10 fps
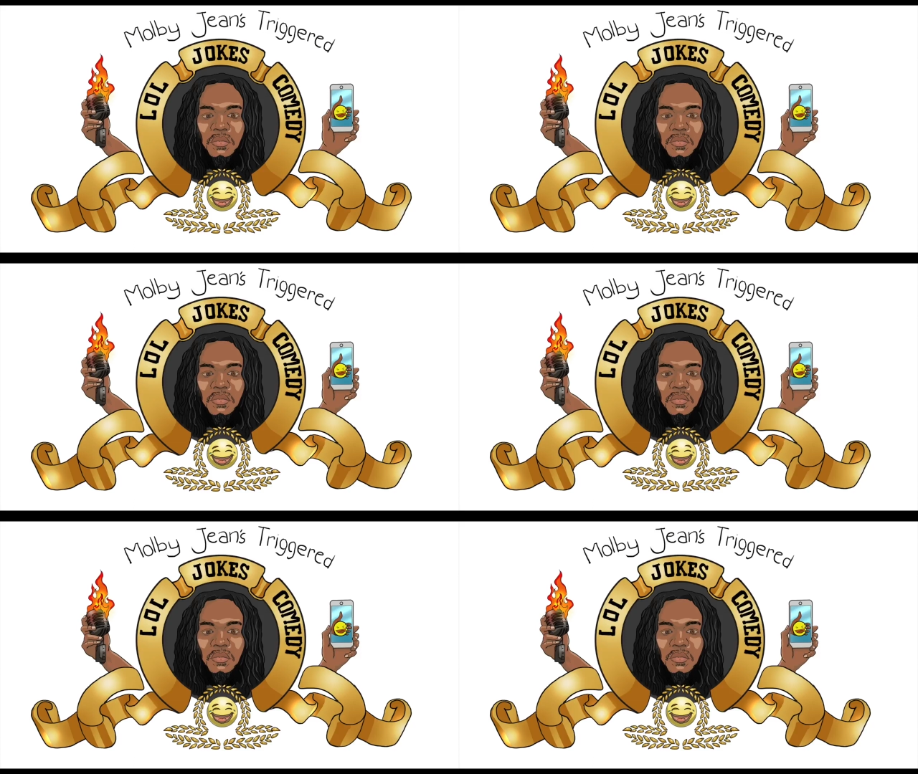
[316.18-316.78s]

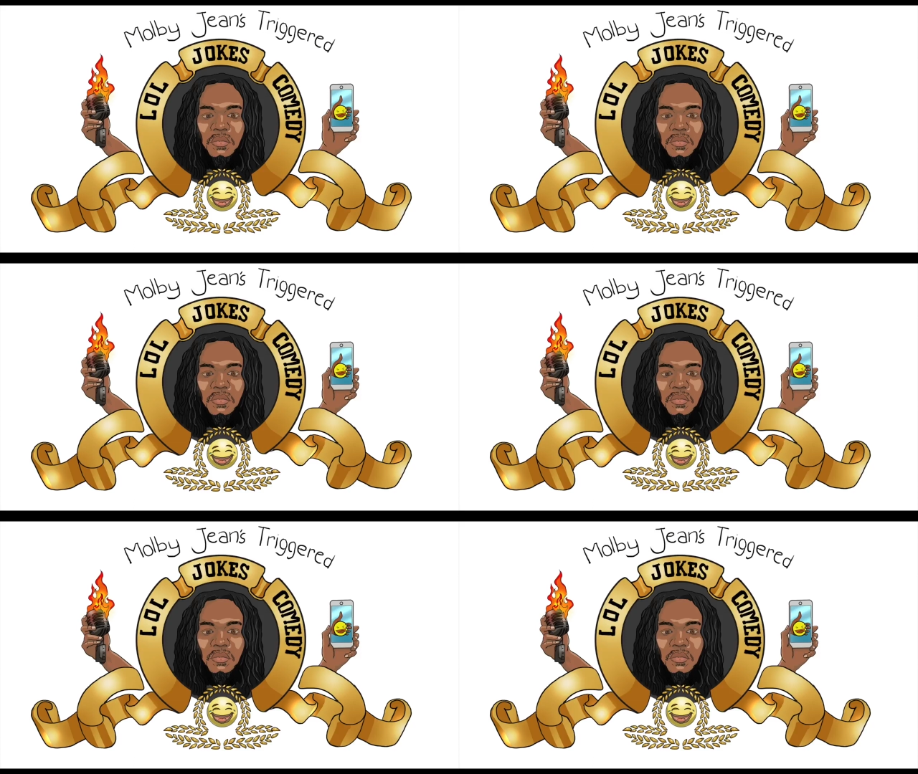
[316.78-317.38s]

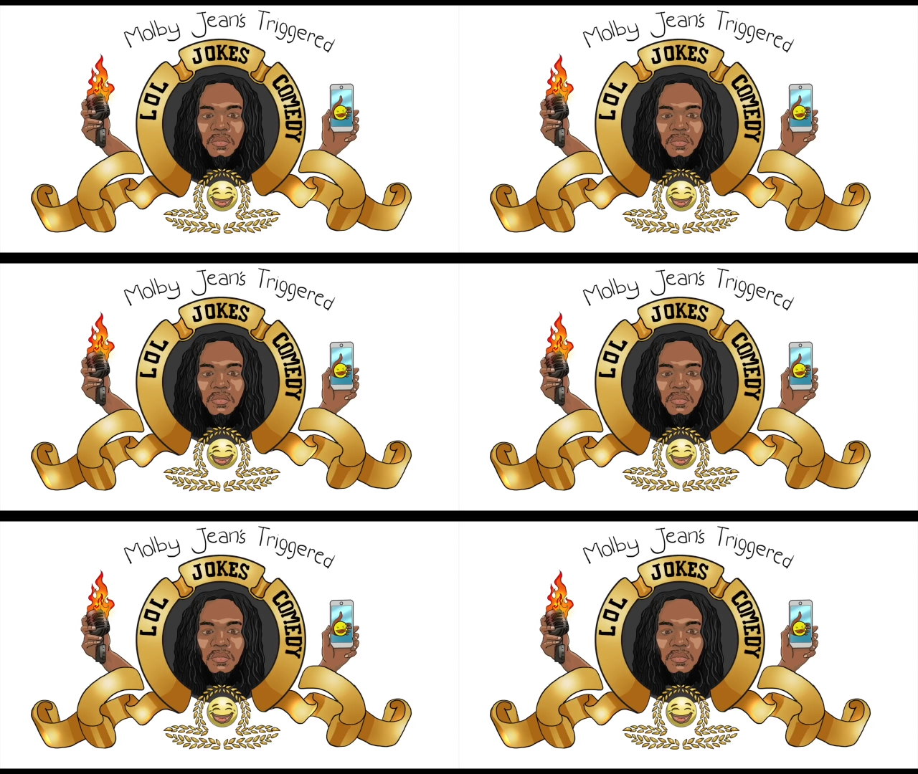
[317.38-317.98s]

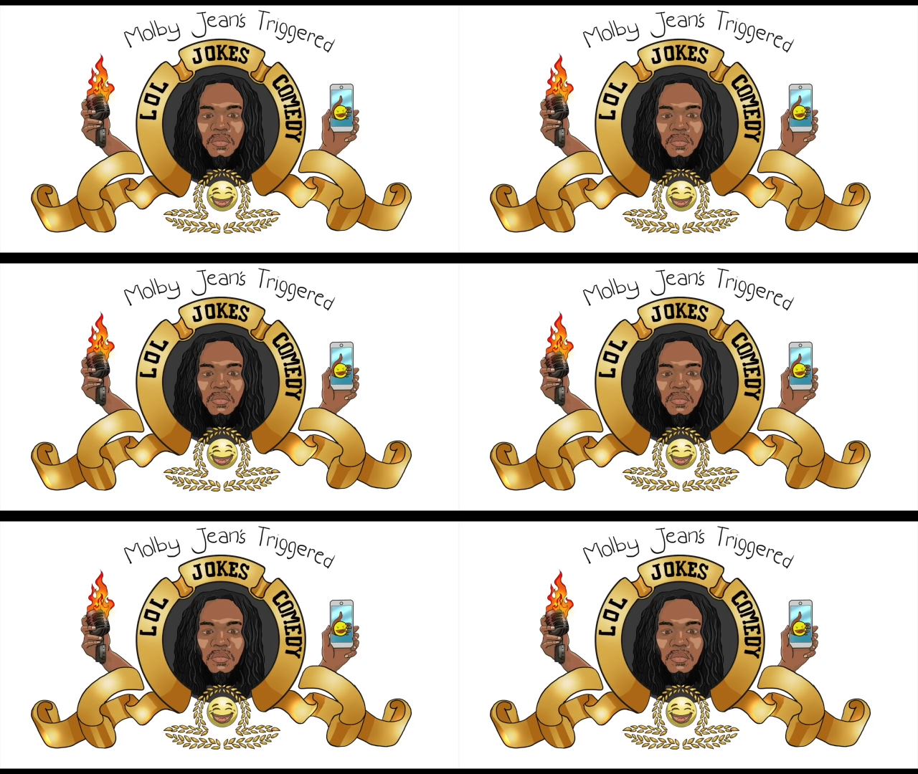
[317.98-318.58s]

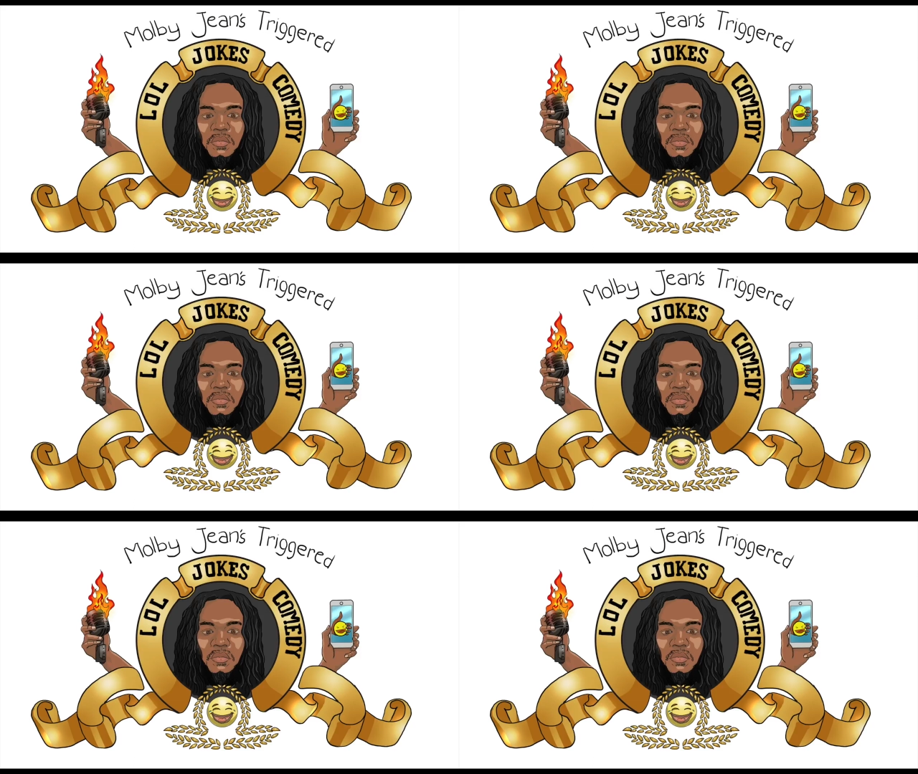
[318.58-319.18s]

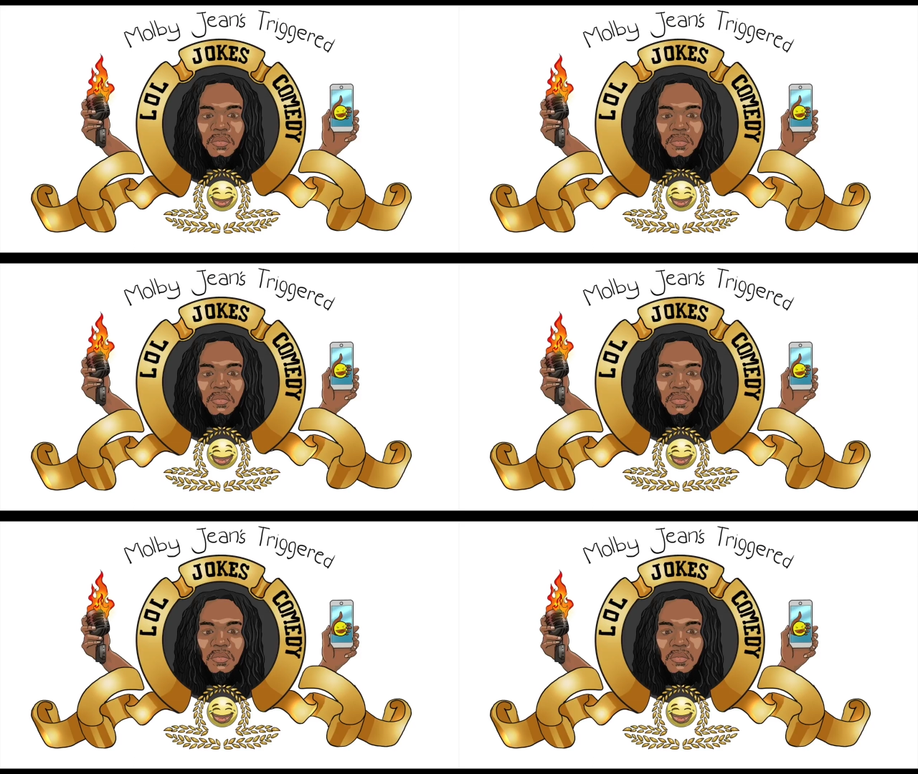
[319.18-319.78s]

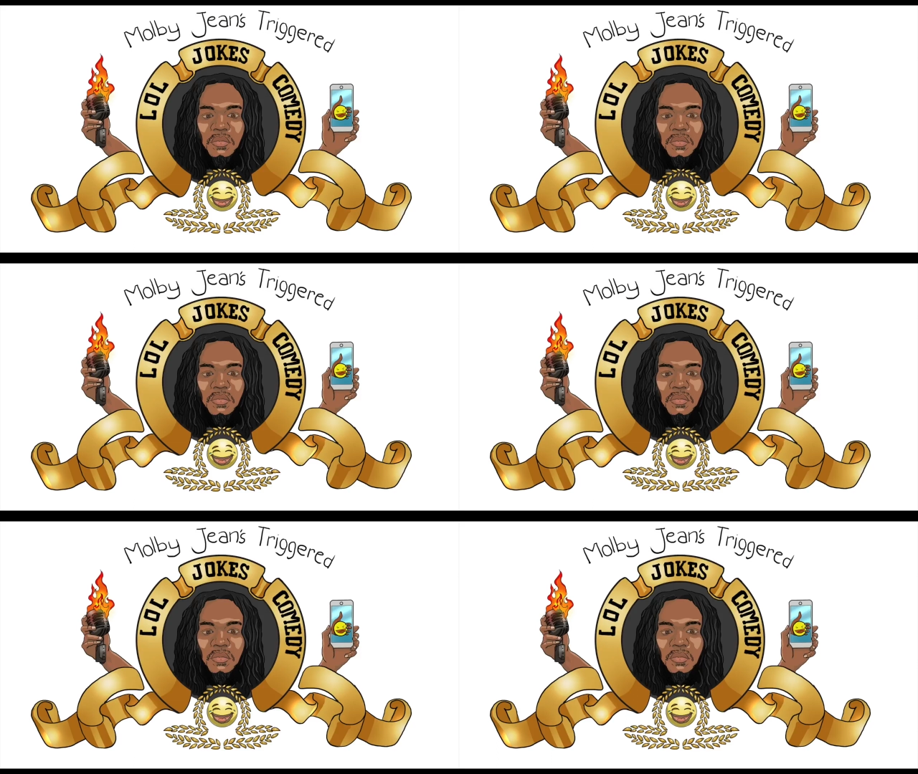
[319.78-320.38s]

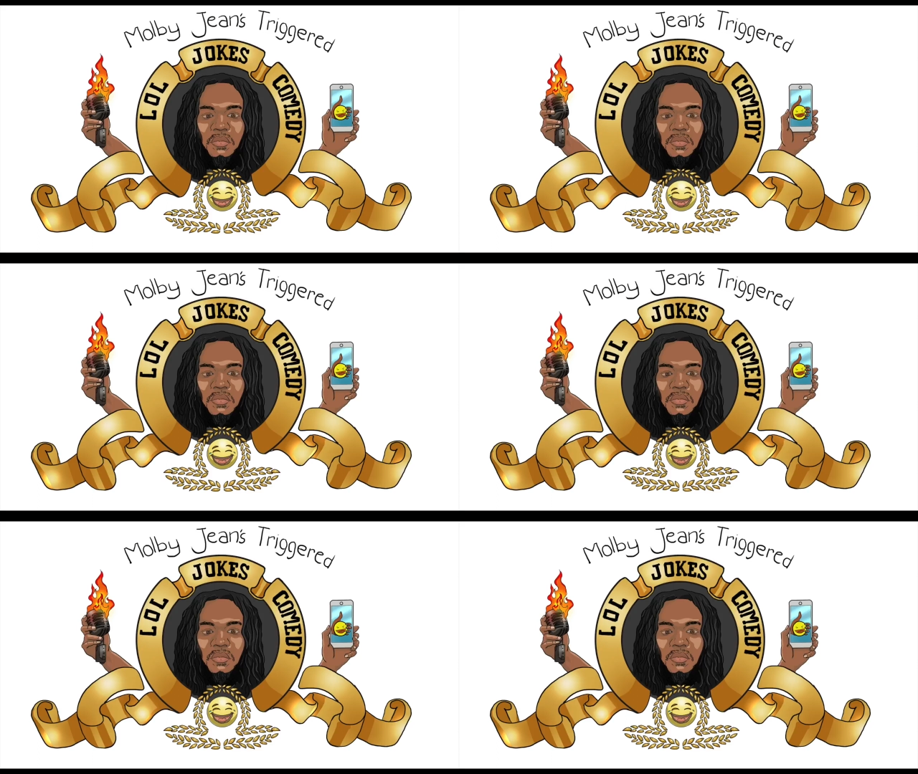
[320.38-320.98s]

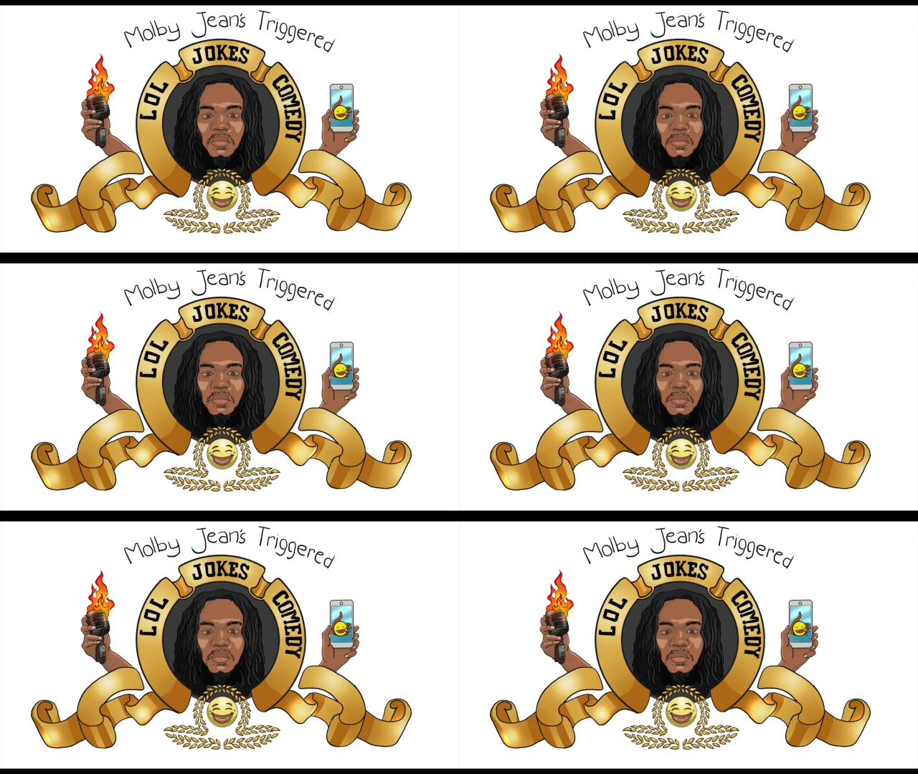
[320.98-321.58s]

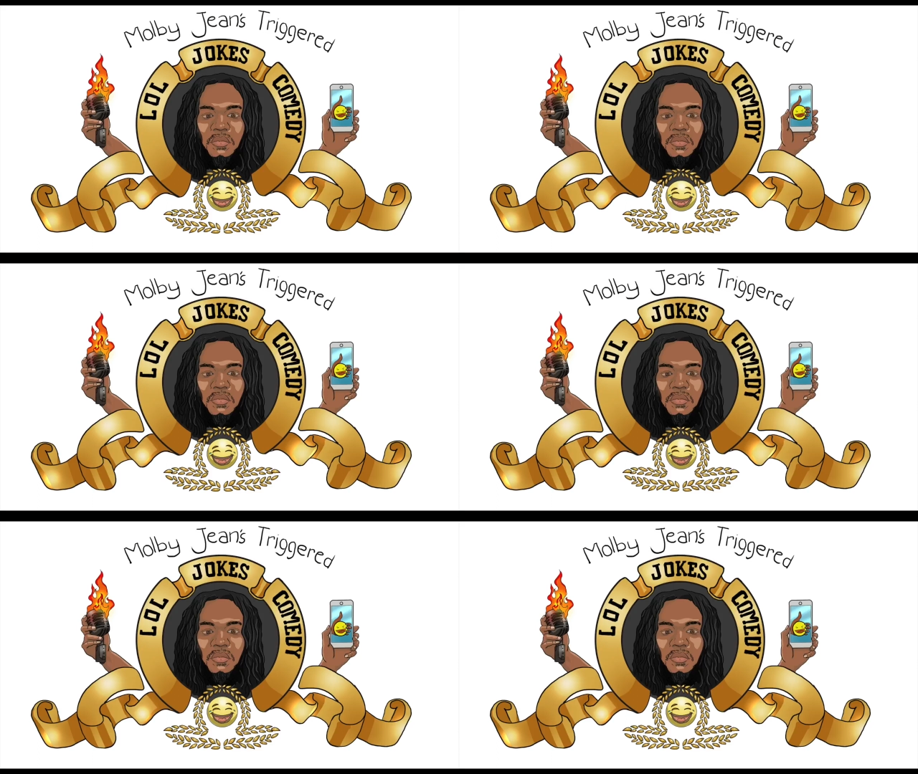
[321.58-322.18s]

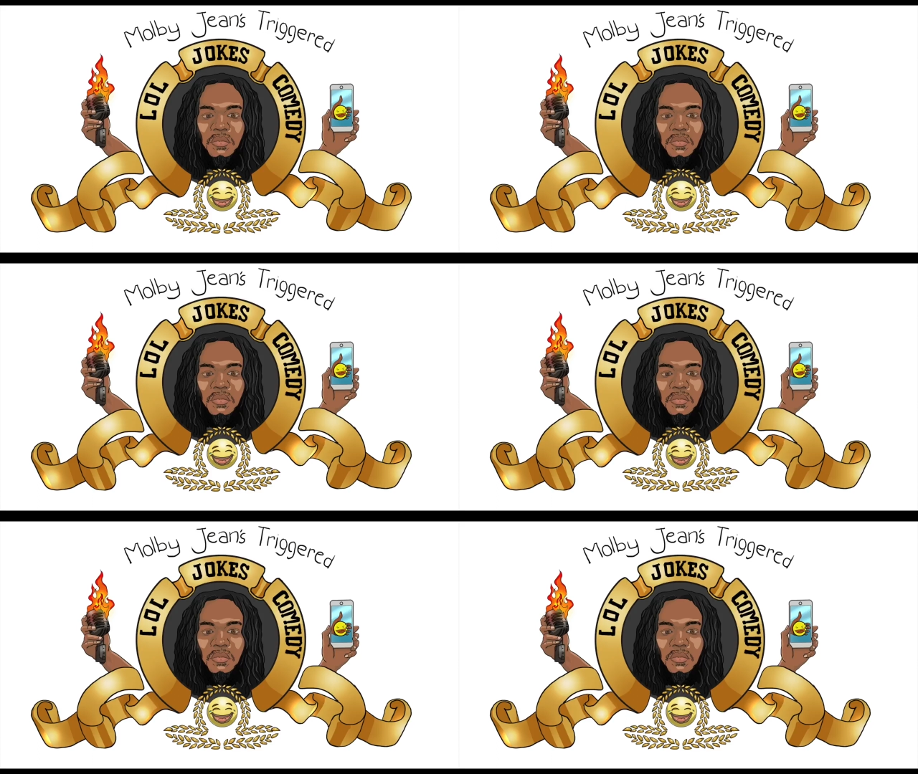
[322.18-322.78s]

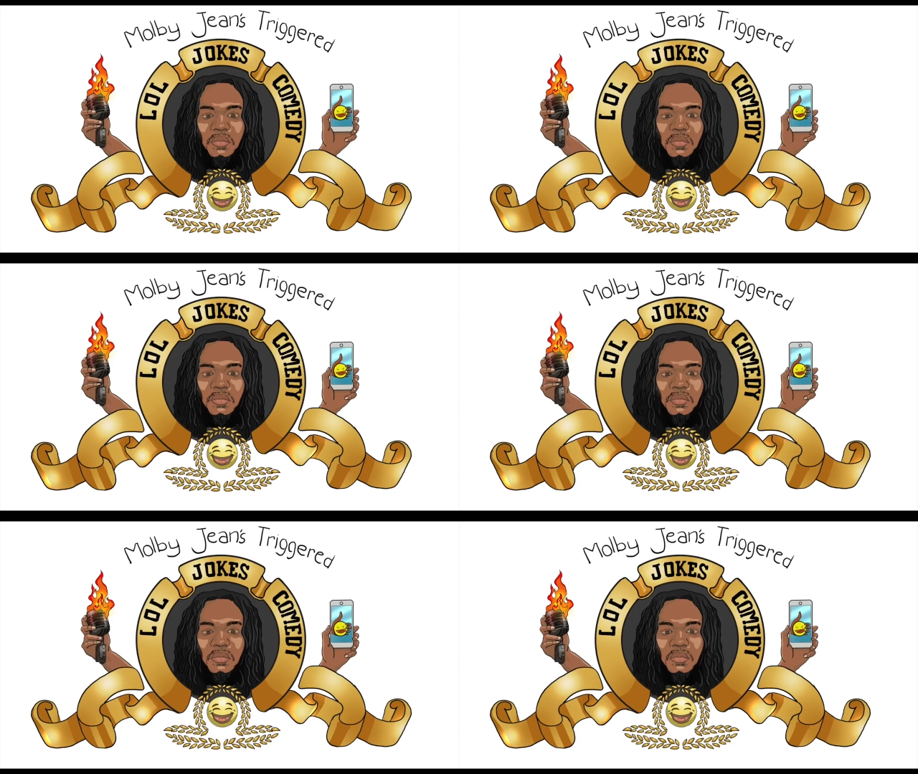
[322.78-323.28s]
The face doesn't move, so there is nothing to read.